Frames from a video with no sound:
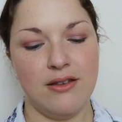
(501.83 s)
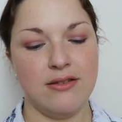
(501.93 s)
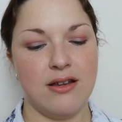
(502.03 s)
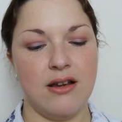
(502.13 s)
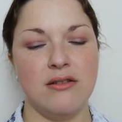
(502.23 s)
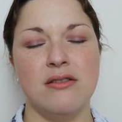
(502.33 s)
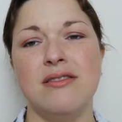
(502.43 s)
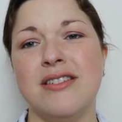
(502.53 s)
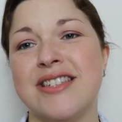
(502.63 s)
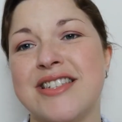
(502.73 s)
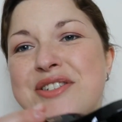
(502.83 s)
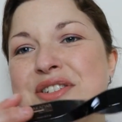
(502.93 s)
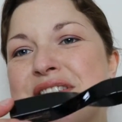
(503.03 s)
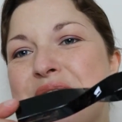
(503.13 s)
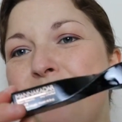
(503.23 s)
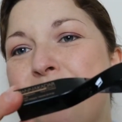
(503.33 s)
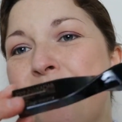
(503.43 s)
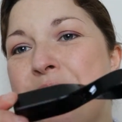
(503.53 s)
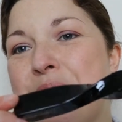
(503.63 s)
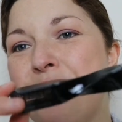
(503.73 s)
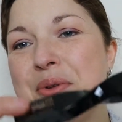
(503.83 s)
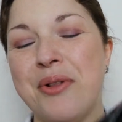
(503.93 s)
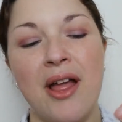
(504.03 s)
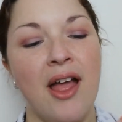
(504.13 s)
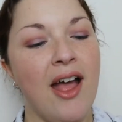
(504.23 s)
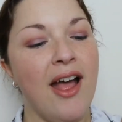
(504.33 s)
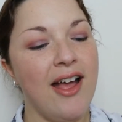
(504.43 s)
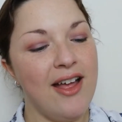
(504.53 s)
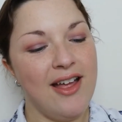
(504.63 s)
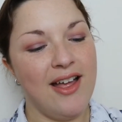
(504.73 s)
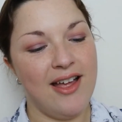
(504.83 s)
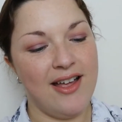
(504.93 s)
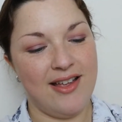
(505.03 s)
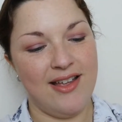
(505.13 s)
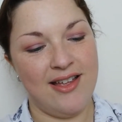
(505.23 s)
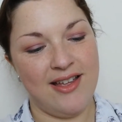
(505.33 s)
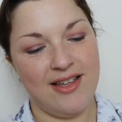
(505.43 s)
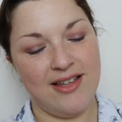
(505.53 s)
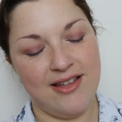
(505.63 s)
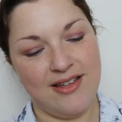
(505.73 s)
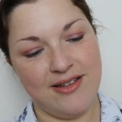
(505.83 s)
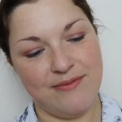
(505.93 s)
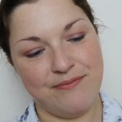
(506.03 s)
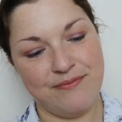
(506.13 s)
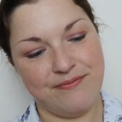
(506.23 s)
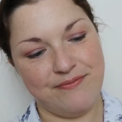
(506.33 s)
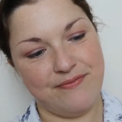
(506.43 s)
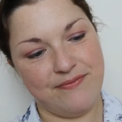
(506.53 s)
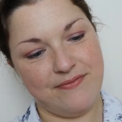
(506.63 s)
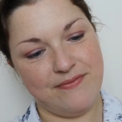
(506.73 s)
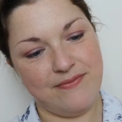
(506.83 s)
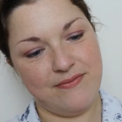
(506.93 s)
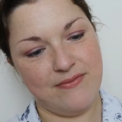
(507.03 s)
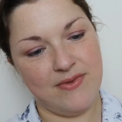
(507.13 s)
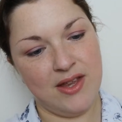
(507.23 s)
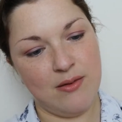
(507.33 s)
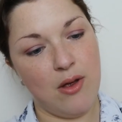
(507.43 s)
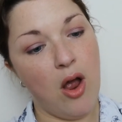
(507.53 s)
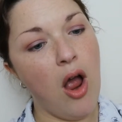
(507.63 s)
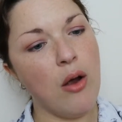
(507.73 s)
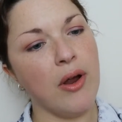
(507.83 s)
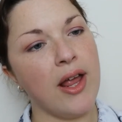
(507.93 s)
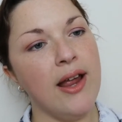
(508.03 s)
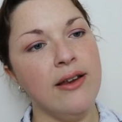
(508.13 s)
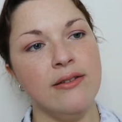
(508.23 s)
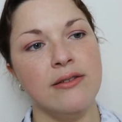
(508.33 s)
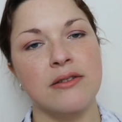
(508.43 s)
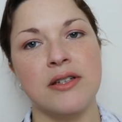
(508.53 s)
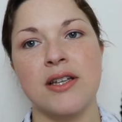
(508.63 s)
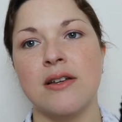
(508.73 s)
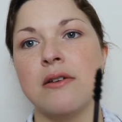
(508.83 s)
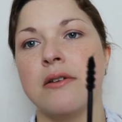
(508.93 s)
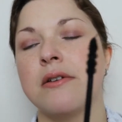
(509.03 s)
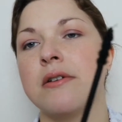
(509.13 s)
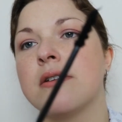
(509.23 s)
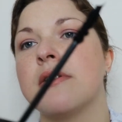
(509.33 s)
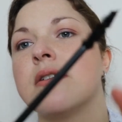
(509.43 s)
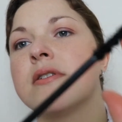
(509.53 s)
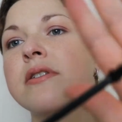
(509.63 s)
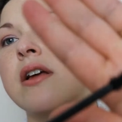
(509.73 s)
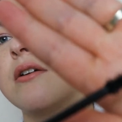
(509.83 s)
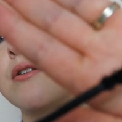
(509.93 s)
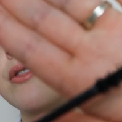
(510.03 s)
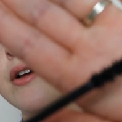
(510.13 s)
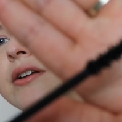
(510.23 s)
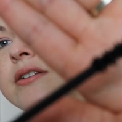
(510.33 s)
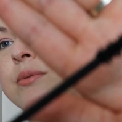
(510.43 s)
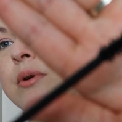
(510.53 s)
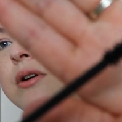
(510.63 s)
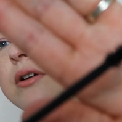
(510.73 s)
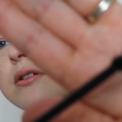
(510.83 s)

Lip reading: So, it's just so cool. Yeah. Oh, okay. So that is what